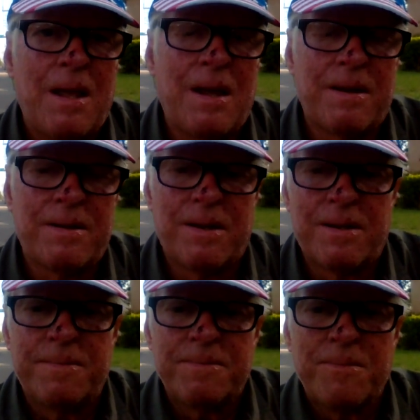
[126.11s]
And
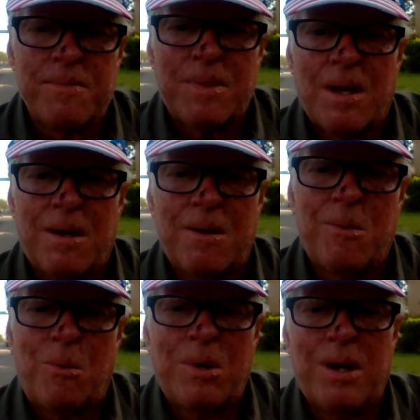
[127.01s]

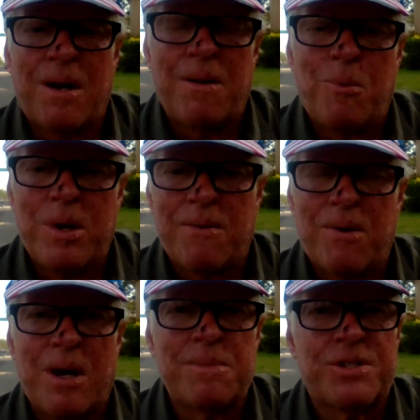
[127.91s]
whenever
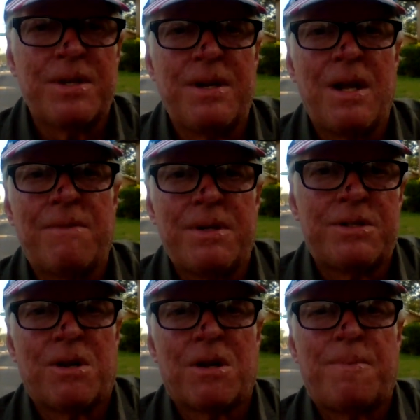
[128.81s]
I'm seen having to
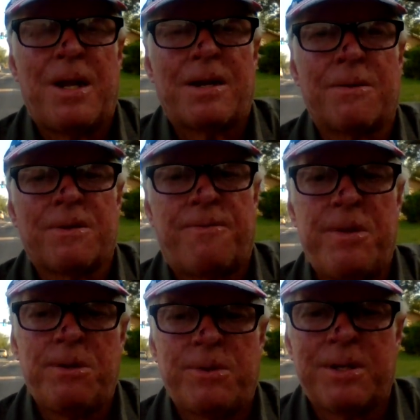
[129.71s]
talk back at the
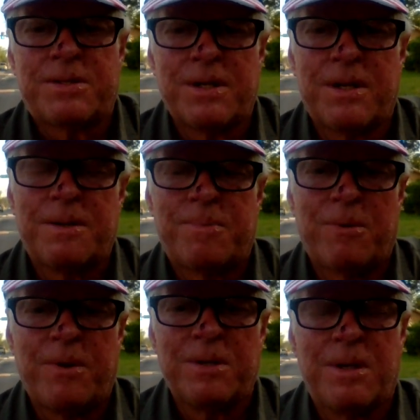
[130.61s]
few that
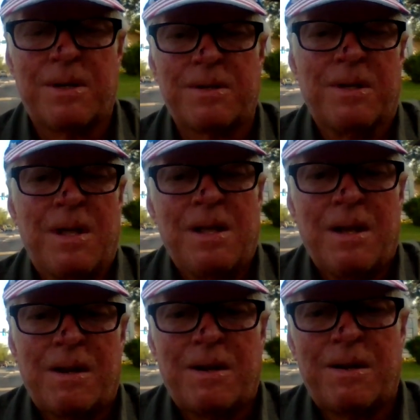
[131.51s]

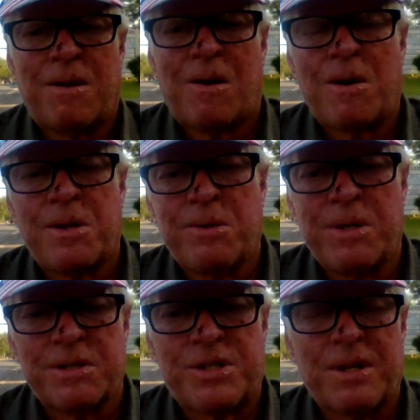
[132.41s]

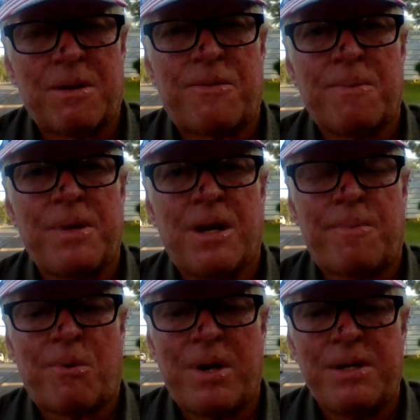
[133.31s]
argued, et cetera, from the
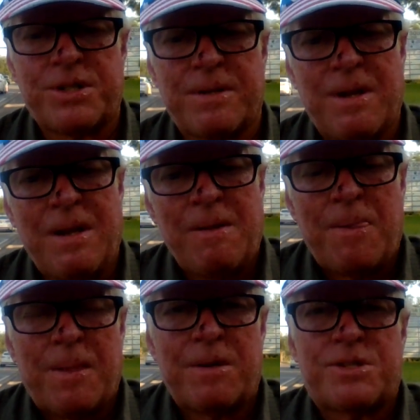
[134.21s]
operation,
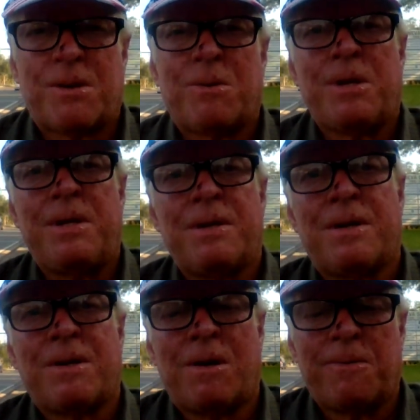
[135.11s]
there's only
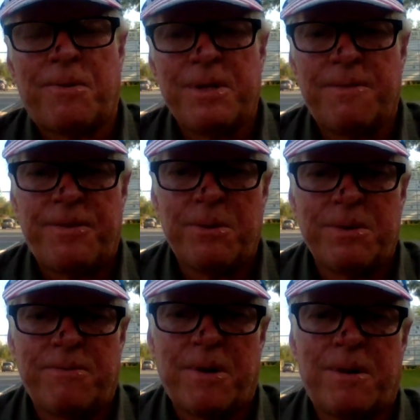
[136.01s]
hopefully a few
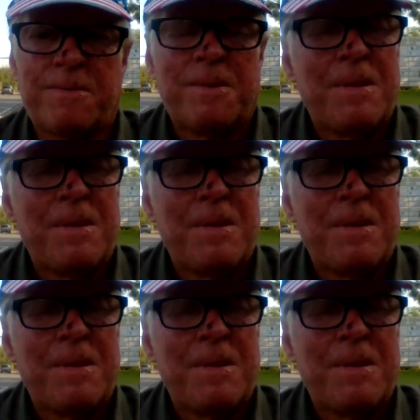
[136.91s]
involved.